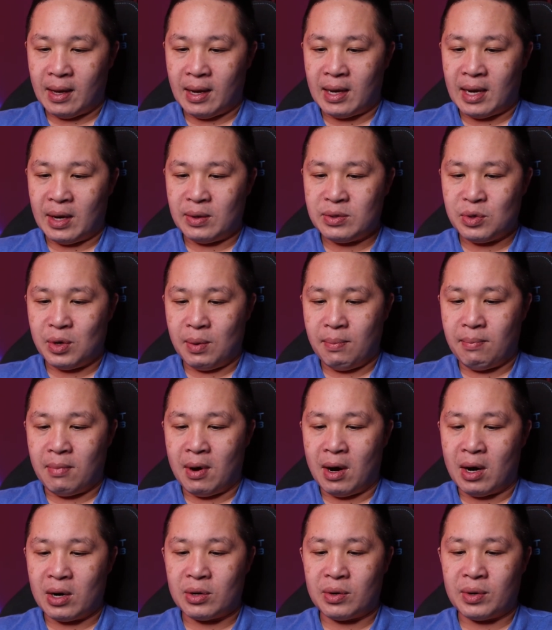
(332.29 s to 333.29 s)
And I was sort of
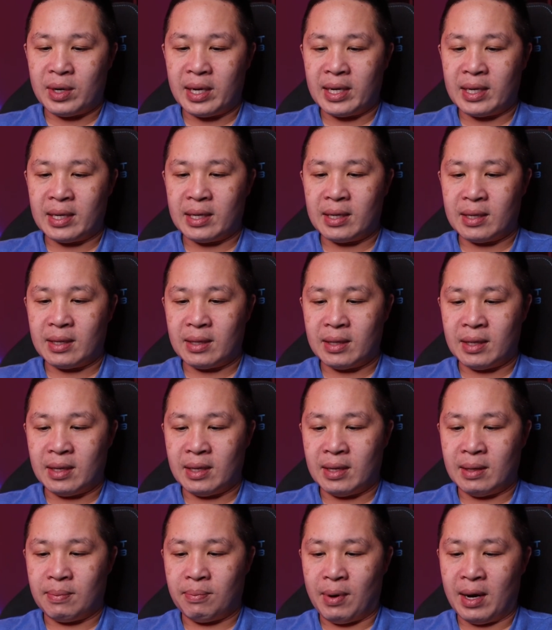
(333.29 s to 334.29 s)
monitoring
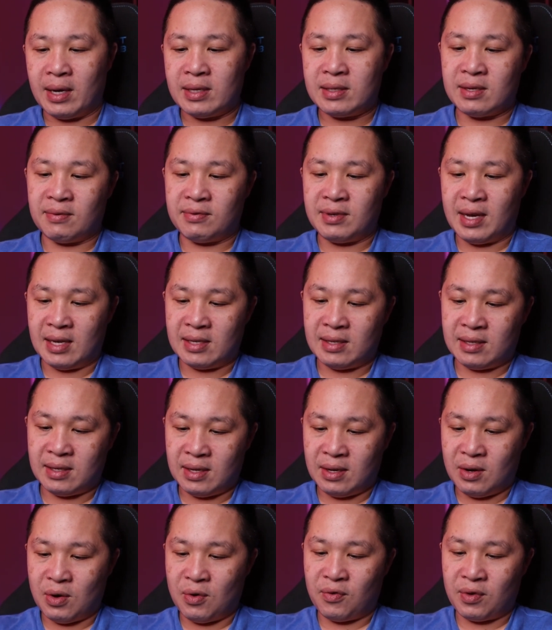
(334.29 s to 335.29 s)
the price of
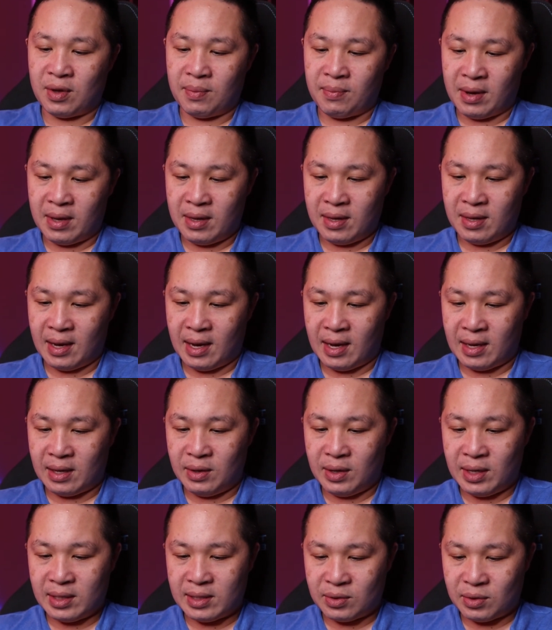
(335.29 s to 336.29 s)
Tesla over the month, and
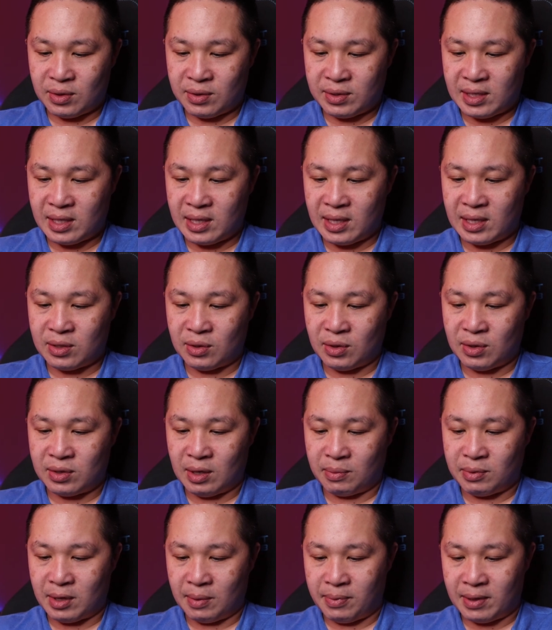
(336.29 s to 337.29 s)
you can sort of see it sort of
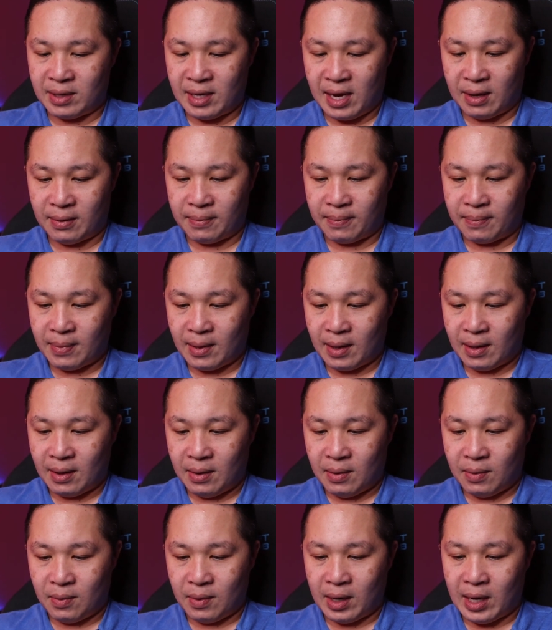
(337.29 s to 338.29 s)
jumped up and down,
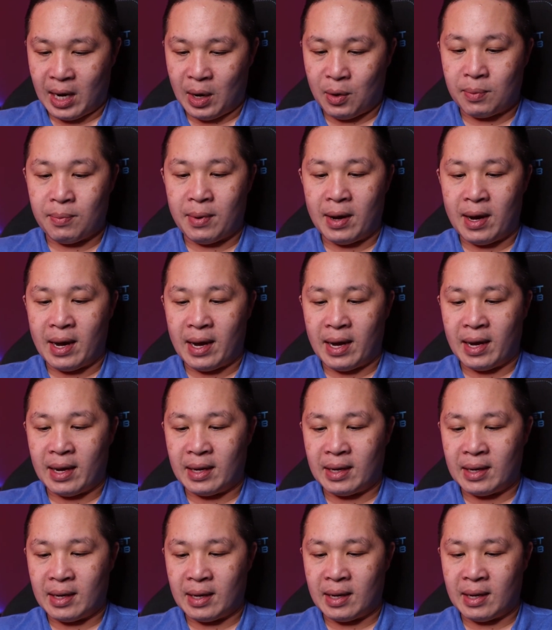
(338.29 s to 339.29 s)
where I would
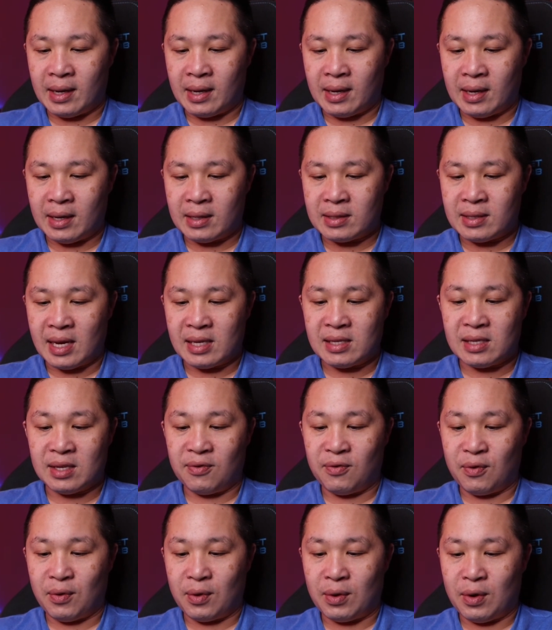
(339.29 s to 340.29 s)
buy a
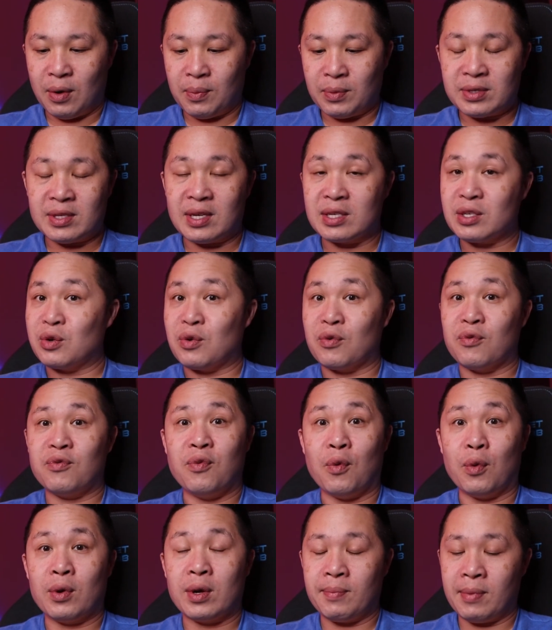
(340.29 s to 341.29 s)
Tesla for almost
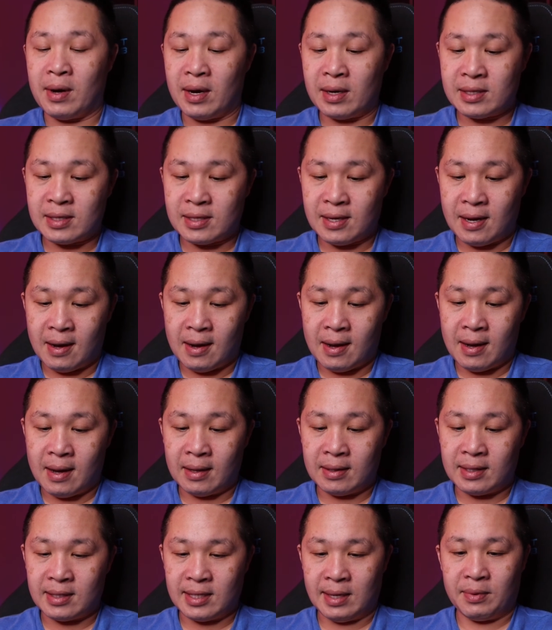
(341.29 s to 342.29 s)
$640
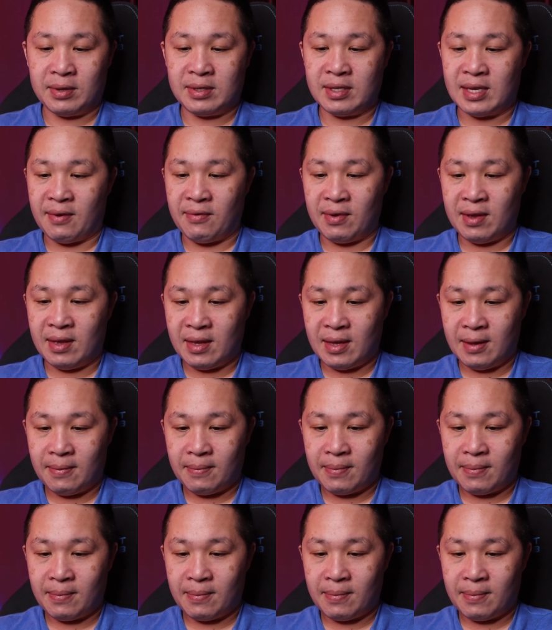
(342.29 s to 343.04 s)
on December 7th,